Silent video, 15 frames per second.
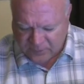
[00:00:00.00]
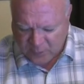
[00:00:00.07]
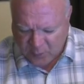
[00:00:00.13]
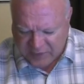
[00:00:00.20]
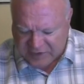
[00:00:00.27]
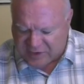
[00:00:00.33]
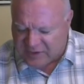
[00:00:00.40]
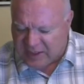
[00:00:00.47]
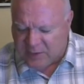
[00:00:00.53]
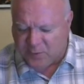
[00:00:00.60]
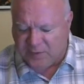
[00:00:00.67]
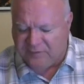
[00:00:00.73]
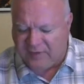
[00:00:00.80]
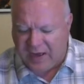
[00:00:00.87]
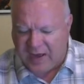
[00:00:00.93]
We seek
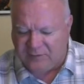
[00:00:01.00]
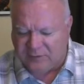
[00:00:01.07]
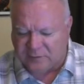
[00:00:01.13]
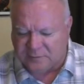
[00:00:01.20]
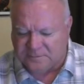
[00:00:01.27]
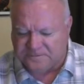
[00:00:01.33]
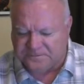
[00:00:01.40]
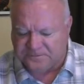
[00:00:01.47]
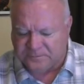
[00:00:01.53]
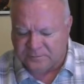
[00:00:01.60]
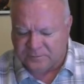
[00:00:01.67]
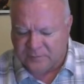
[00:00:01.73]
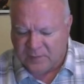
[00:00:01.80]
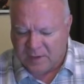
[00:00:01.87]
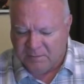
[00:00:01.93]
revival,
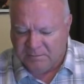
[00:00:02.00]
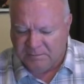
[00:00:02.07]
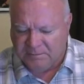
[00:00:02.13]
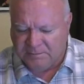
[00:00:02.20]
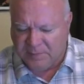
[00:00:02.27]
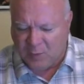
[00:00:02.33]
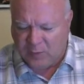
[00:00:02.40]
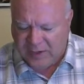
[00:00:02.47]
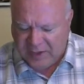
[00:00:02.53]
but we